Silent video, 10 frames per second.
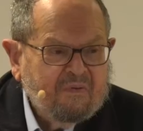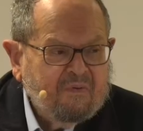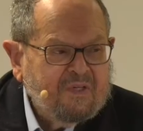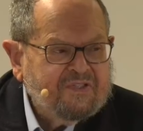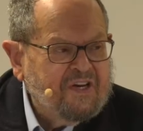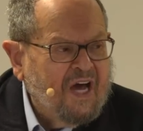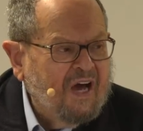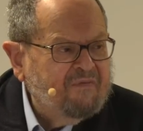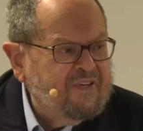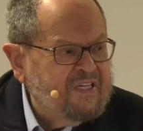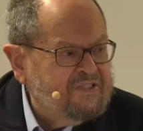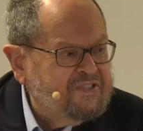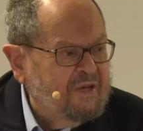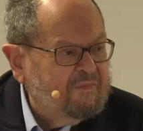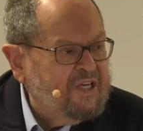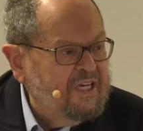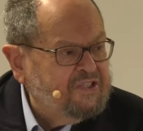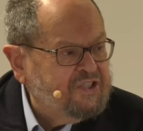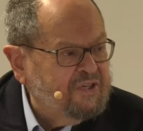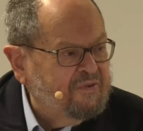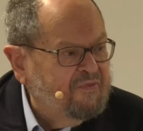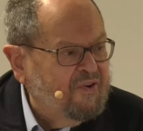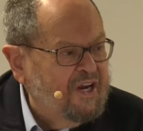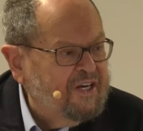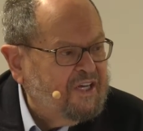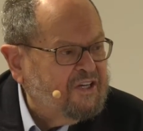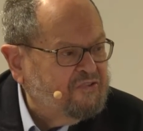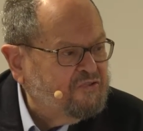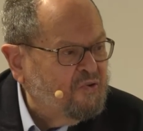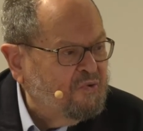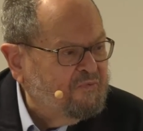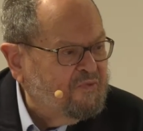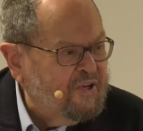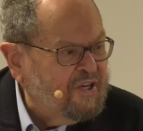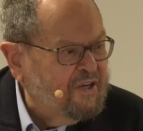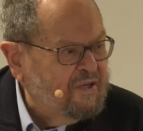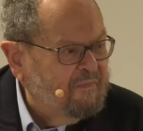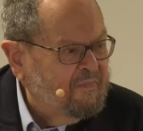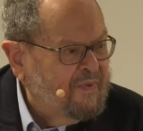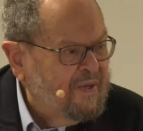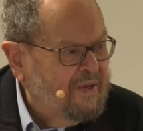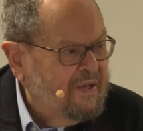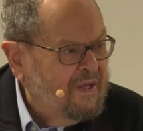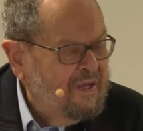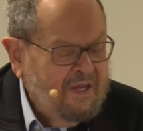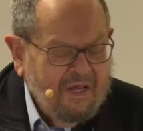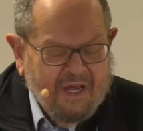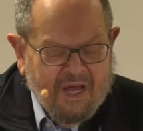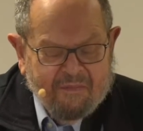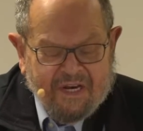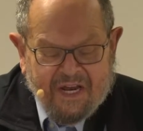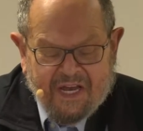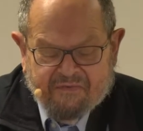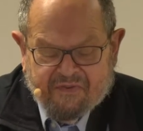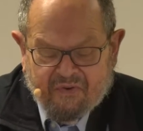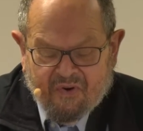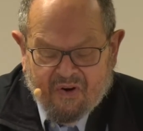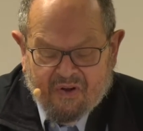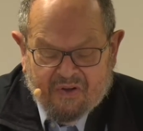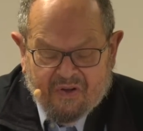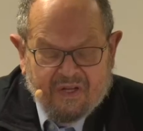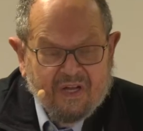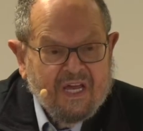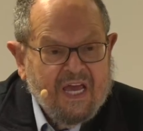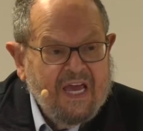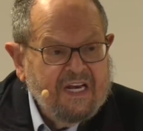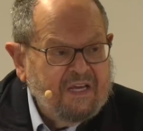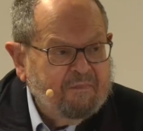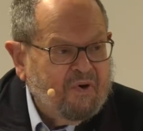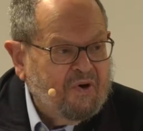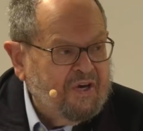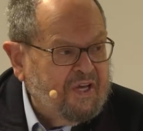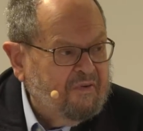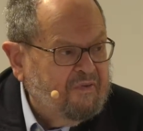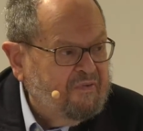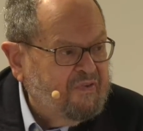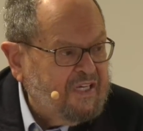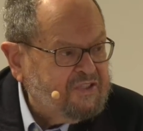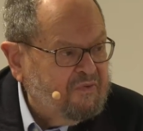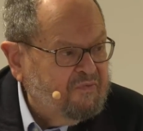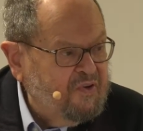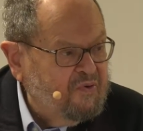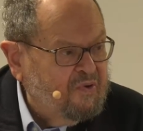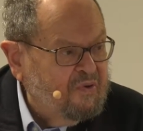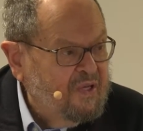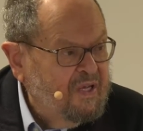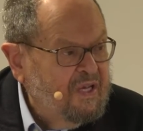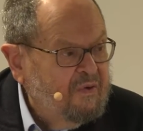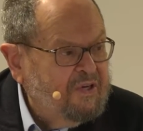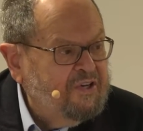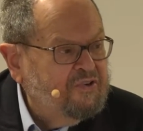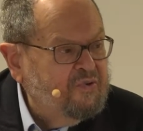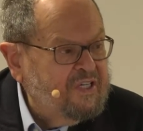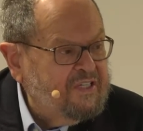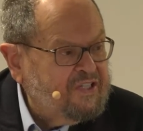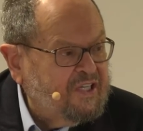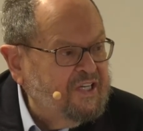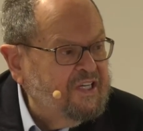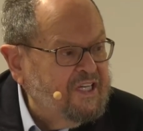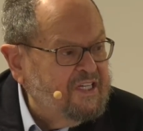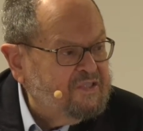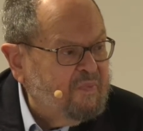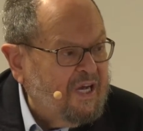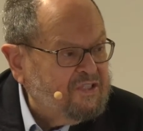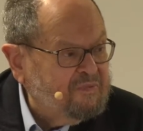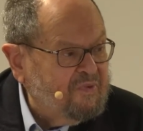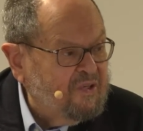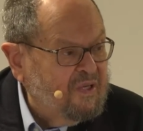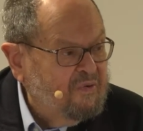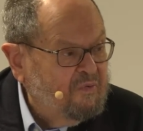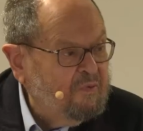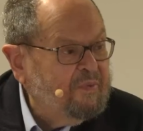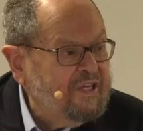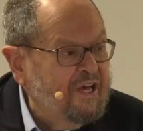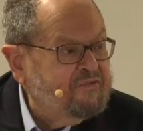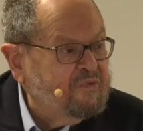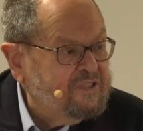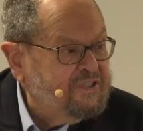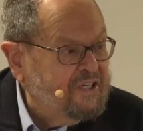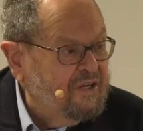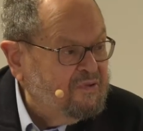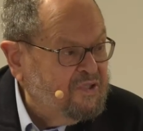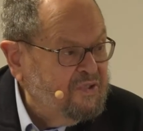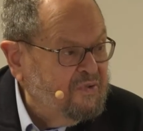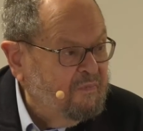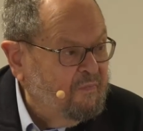was an obvious temptation for any control freak. I mean, after all, any burning of a fossil fuel, when you do it as cleanly as possible, will be left with CO2.